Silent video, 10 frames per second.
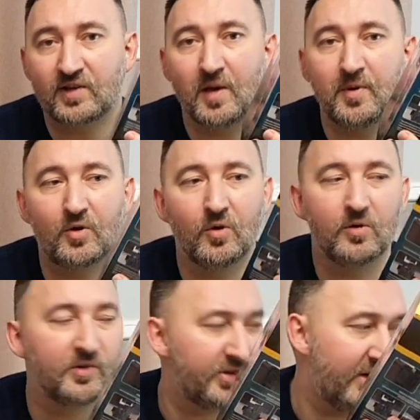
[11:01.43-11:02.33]

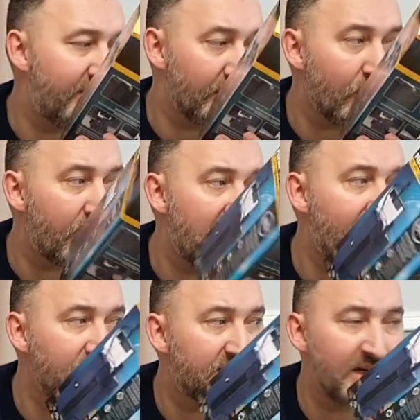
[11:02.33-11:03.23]
chemicals, and if you're looking
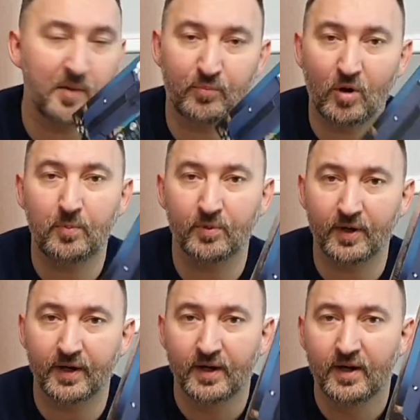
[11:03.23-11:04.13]
after your tank
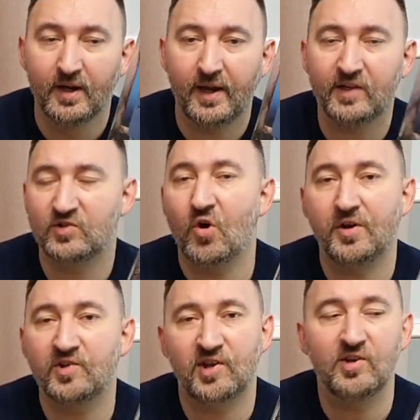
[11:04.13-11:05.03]
properly, it's not
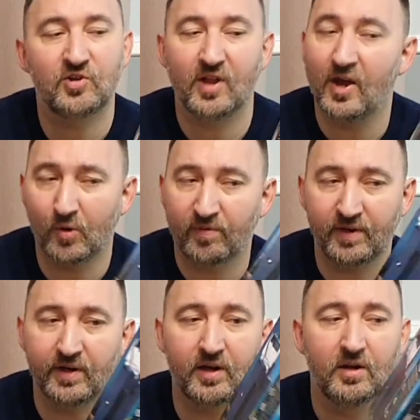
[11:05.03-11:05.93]
an essential, I don't
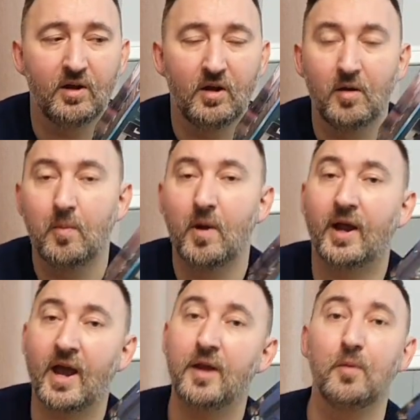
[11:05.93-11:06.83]
think.
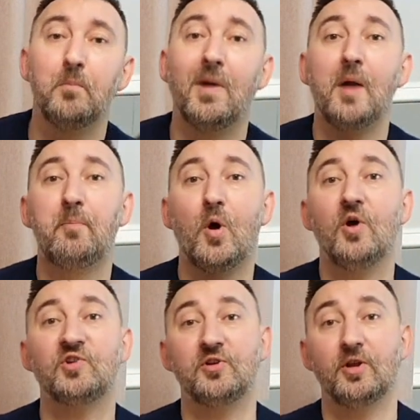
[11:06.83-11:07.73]
Again, my
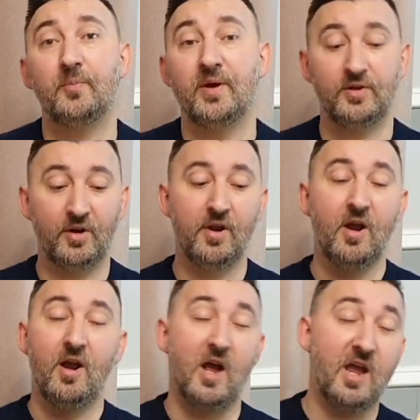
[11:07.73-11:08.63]
personal opinion.
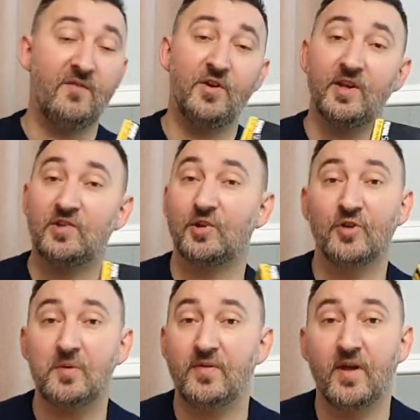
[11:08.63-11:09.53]
If you
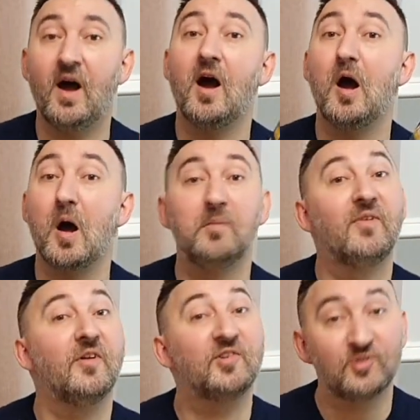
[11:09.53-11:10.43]
disagree with that, I'm
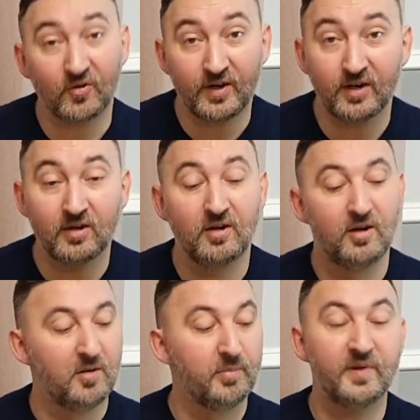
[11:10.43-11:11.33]
very sorry.
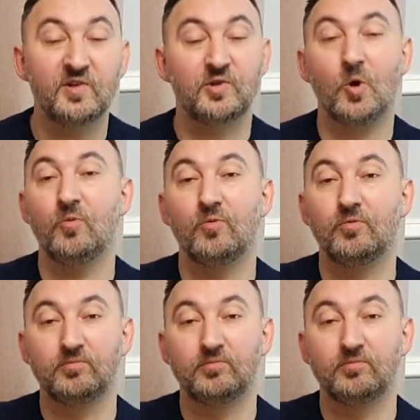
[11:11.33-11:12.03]
Please don't